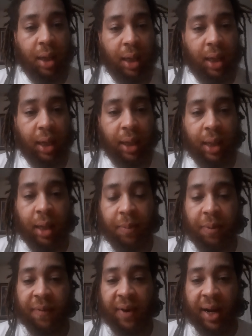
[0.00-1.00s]
He didn't
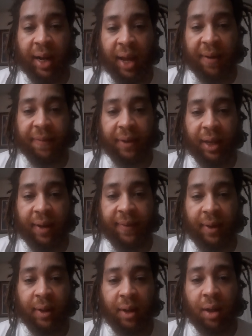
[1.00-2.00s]
provide an
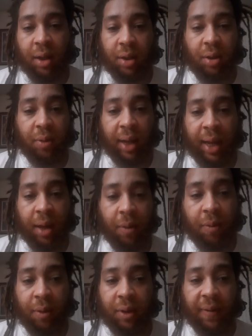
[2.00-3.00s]
affidavit. So
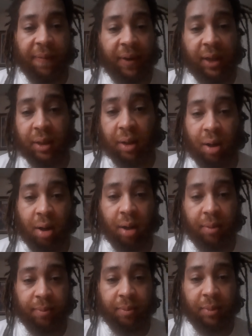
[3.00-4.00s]
now the fees are gone.